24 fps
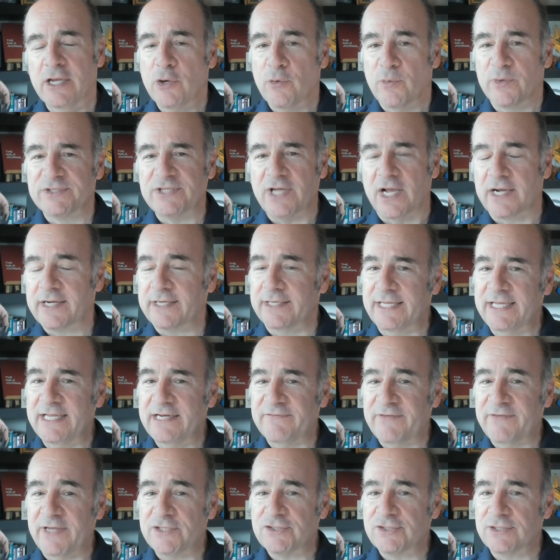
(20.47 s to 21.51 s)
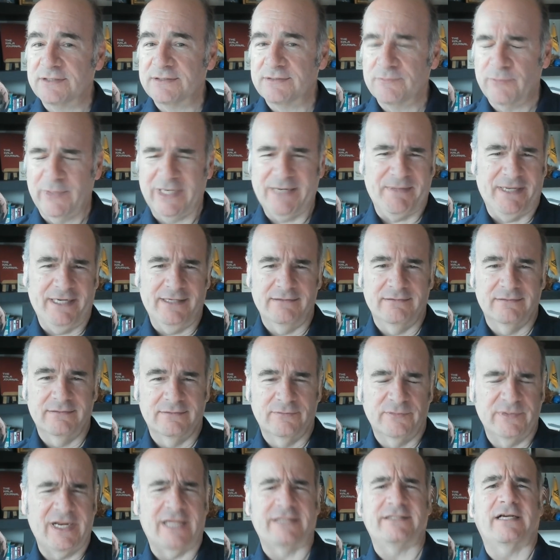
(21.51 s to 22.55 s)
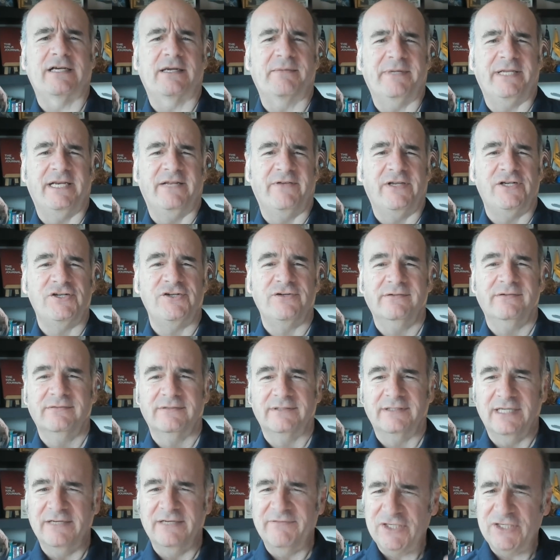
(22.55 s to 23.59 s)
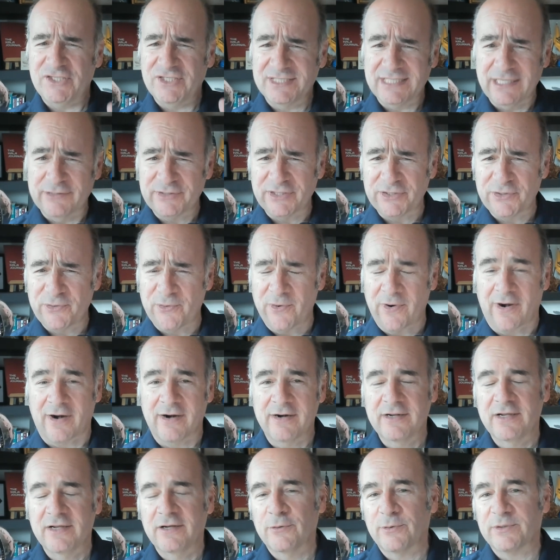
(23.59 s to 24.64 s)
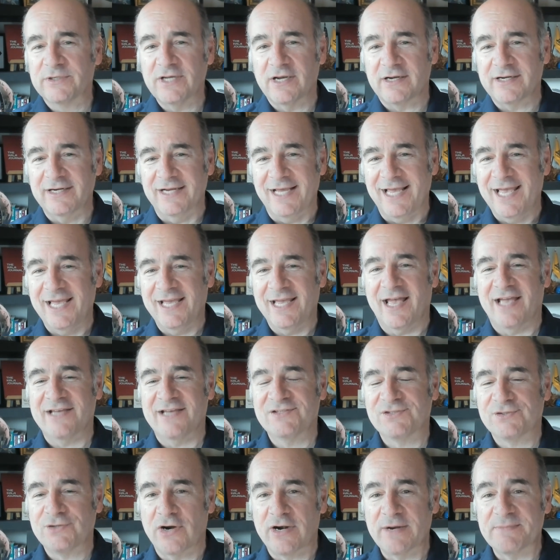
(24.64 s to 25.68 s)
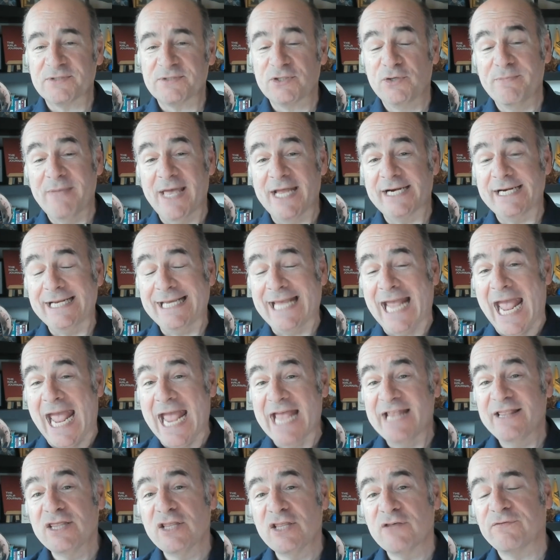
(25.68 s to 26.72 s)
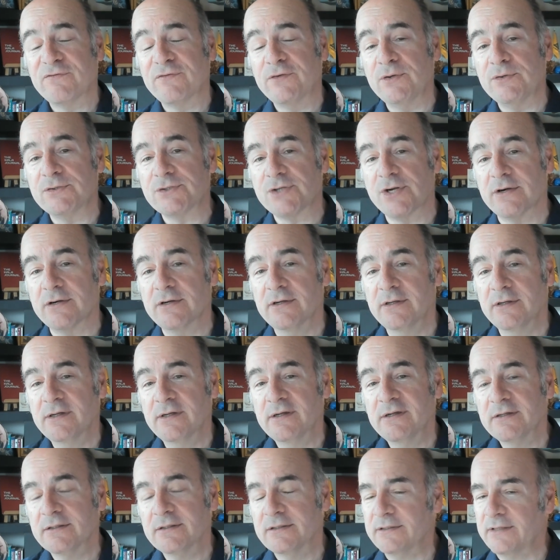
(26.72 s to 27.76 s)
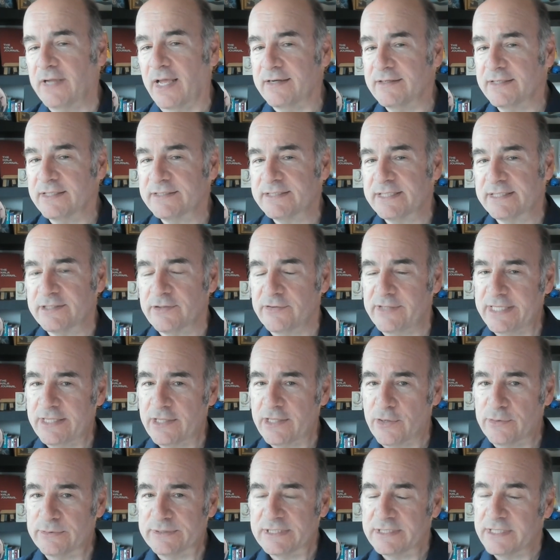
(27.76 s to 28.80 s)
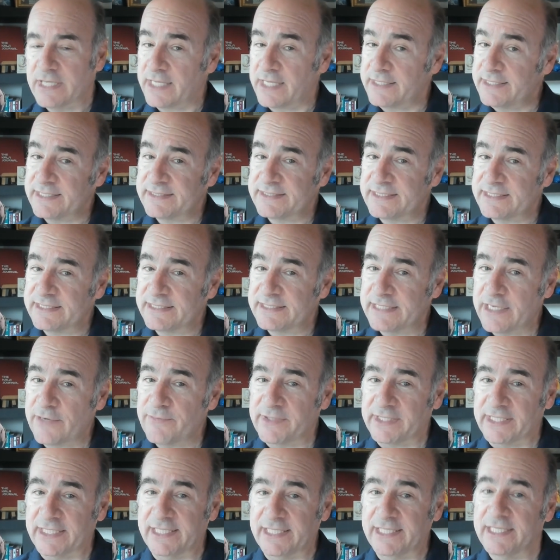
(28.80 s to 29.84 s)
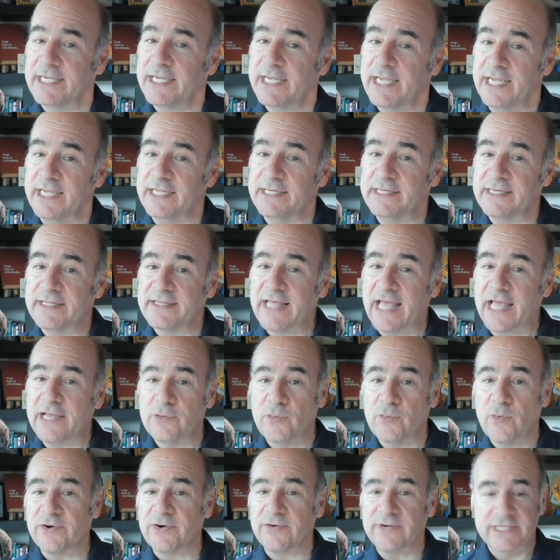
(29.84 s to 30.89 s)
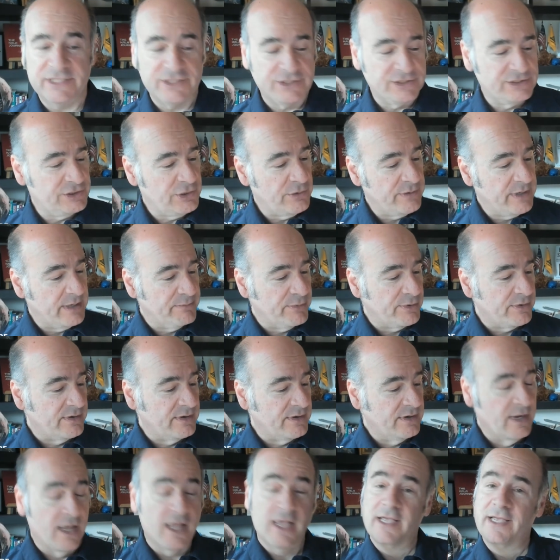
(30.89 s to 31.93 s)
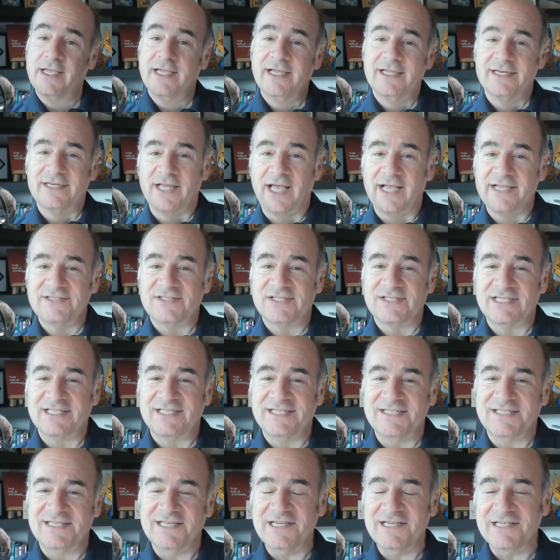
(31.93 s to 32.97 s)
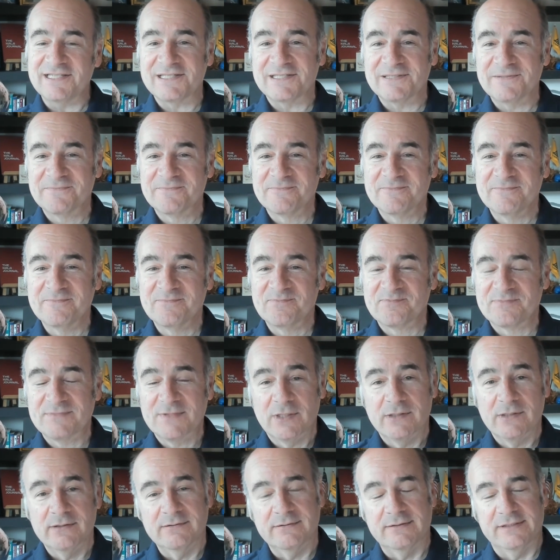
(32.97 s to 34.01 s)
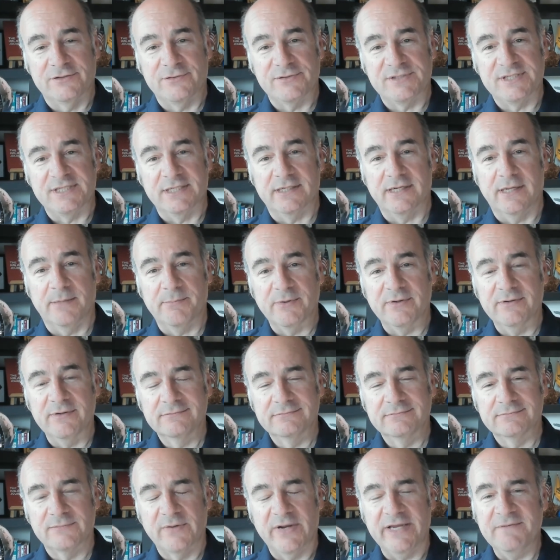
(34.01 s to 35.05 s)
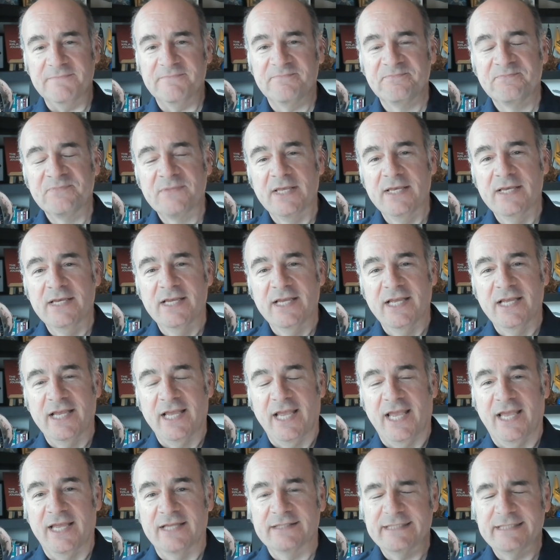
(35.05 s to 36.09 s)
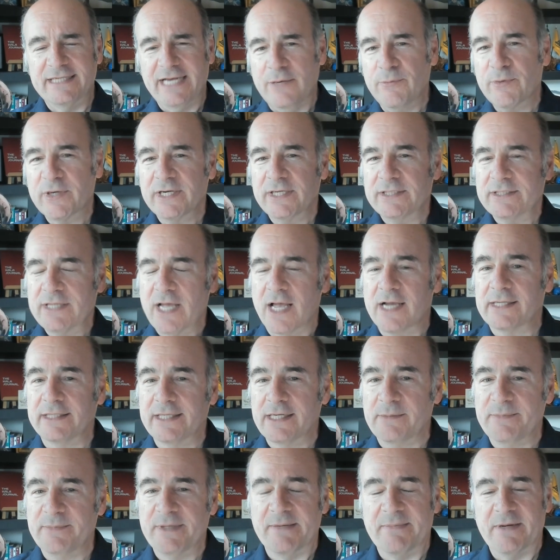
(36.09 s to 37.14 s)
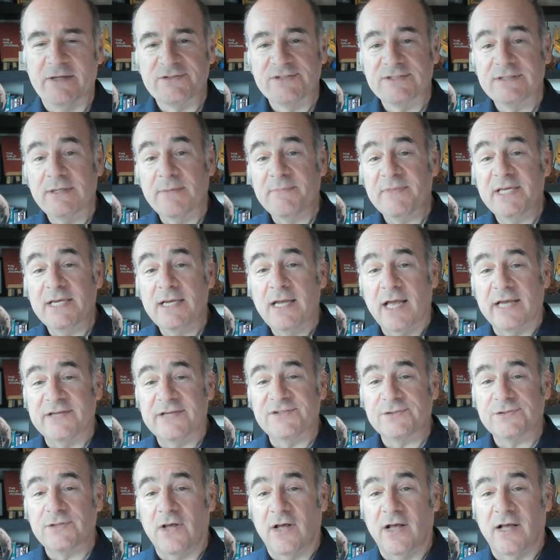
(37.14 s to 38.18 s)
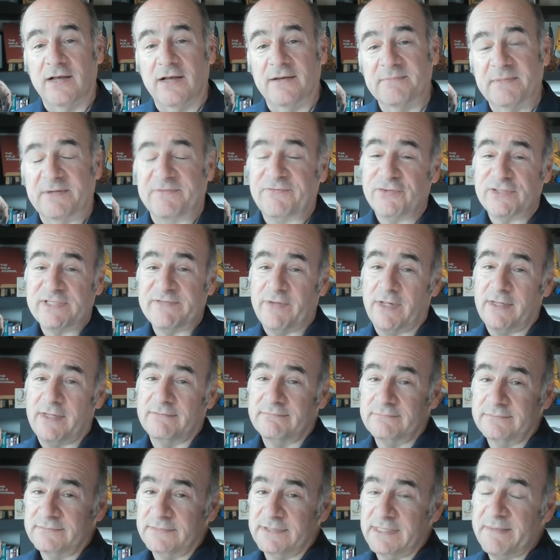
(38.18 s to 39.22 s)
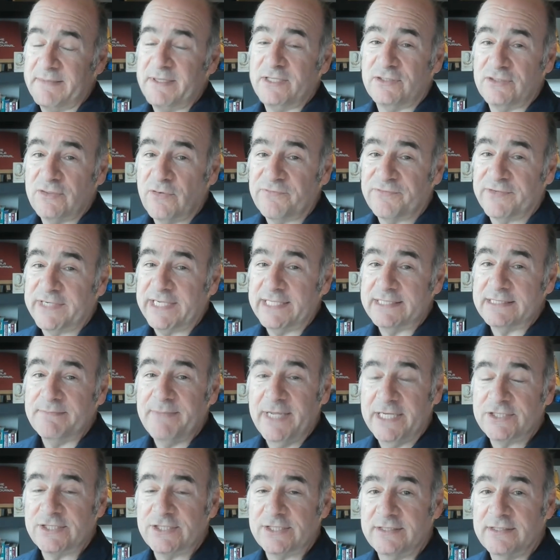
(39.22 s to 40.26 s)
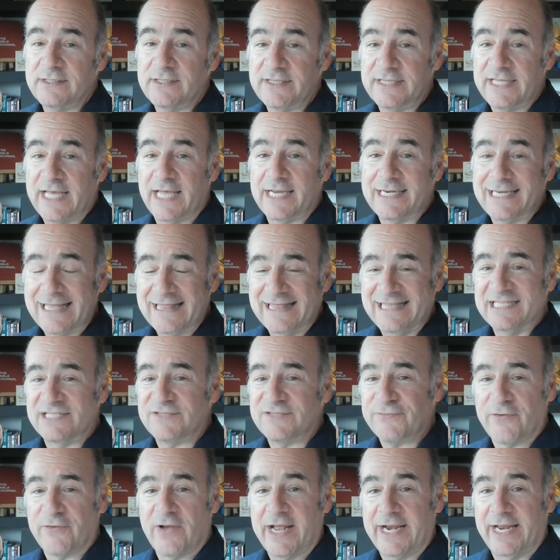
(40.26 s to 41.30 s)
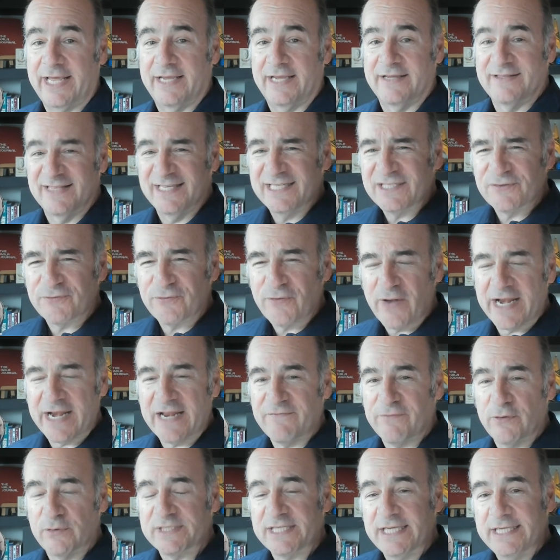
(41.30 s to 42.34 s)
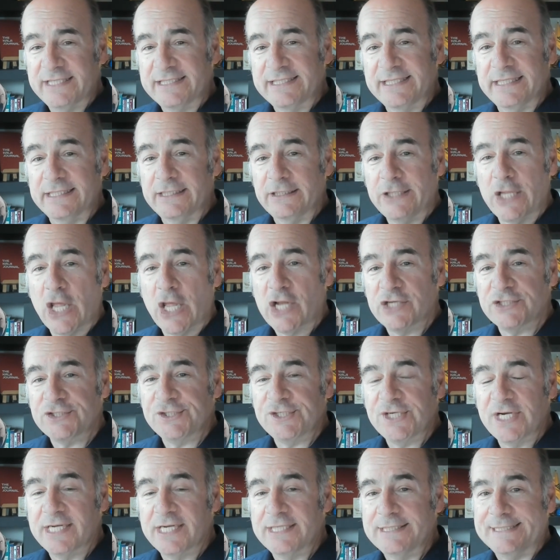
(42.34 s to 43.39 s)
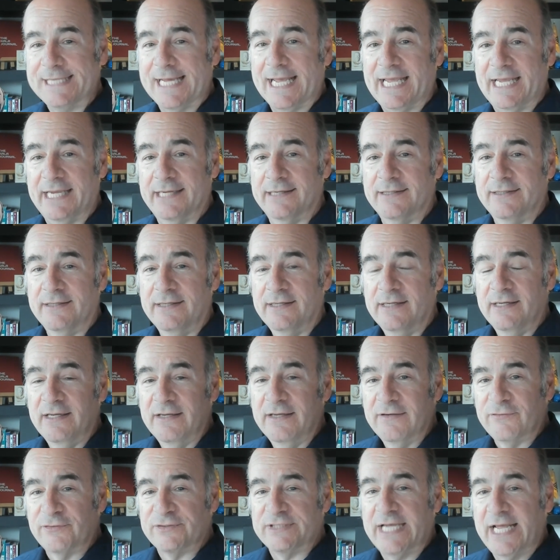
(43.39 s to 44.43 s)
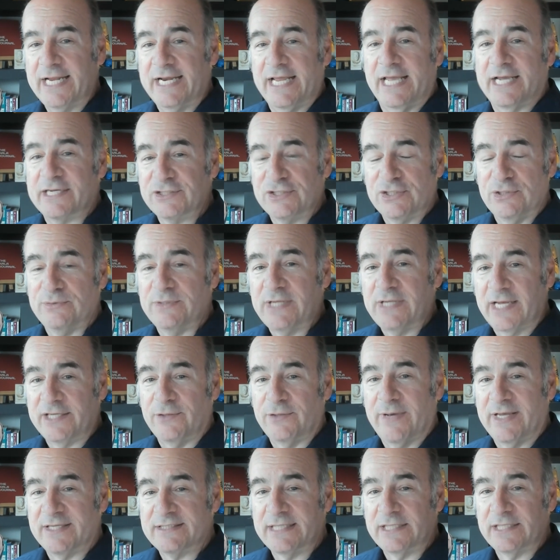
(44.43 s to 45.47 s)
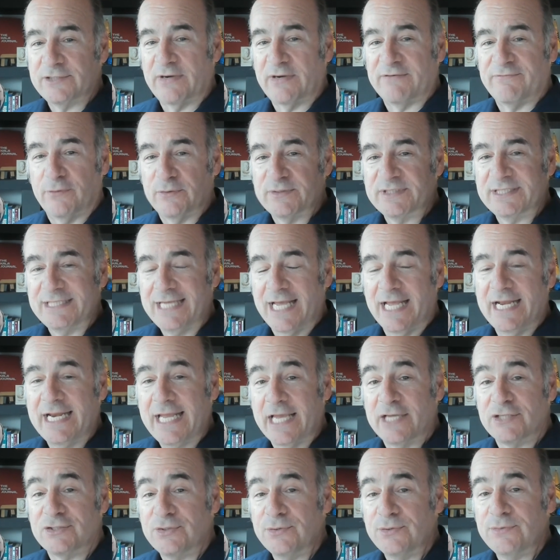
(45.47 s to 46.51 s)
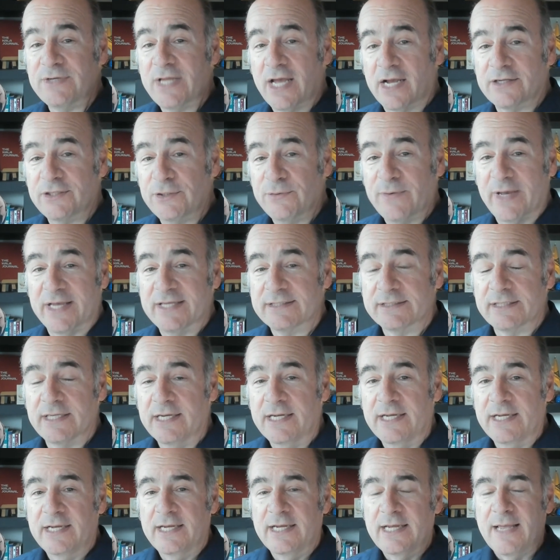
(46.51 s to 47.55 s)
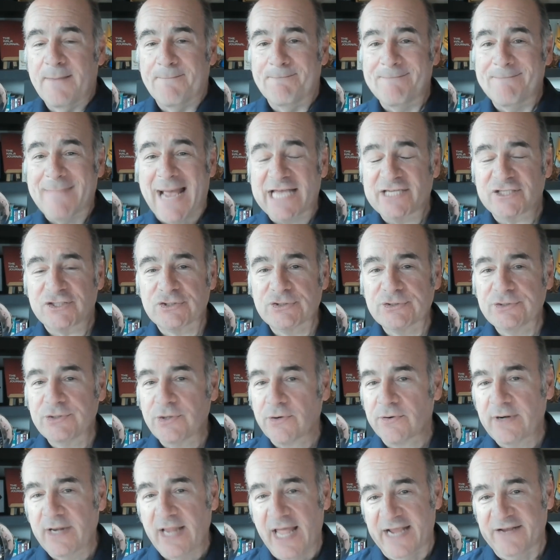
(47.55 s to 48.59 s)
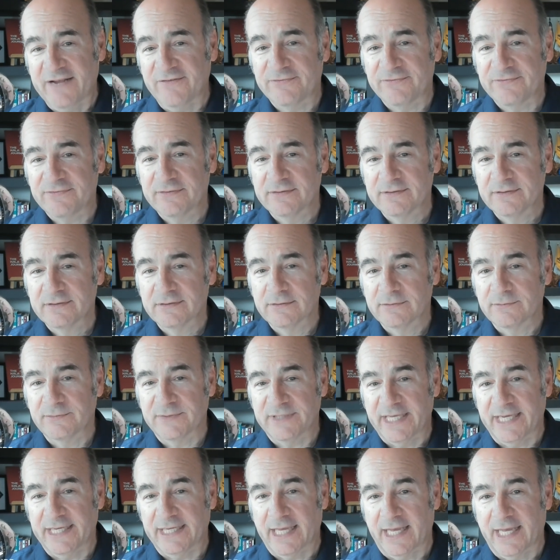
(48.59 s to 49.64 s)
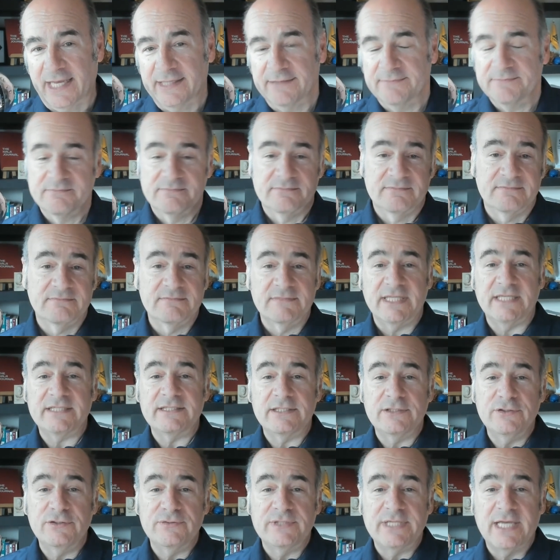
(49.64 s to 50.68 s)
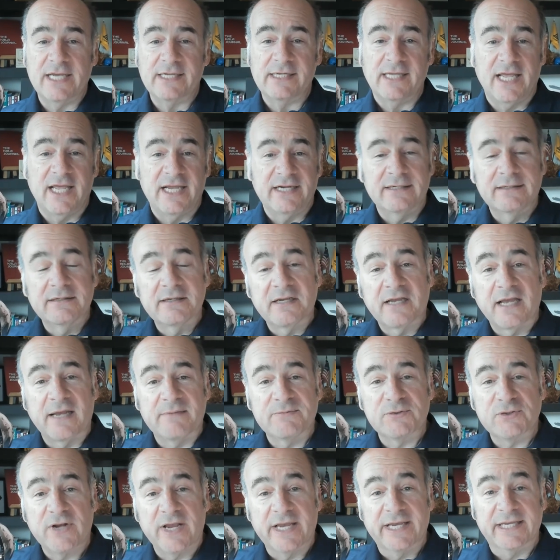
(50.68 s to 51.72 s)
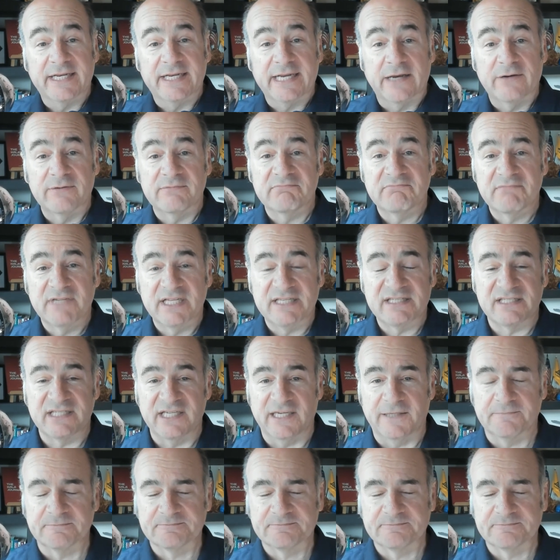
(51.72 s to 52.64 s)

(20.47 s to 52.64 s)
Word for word: We're talking innovations. Wait a minute. We're not talking about innovation. Innovation's out the door. We're talking AI, startups, humanity, and the future. Not necessarily those, and not necessarily in that order. It's show number 966. Interesting number, right? And today we're going to talk a little bit about something I saw. But first of all, let me don't forget to mention that this Friday, this Friday, folks, is the launch day for 10xyou.us. That's right, folks, 10xyou.us. Master your life with AI. That's the new tagline. I'm trying it out. Let's see.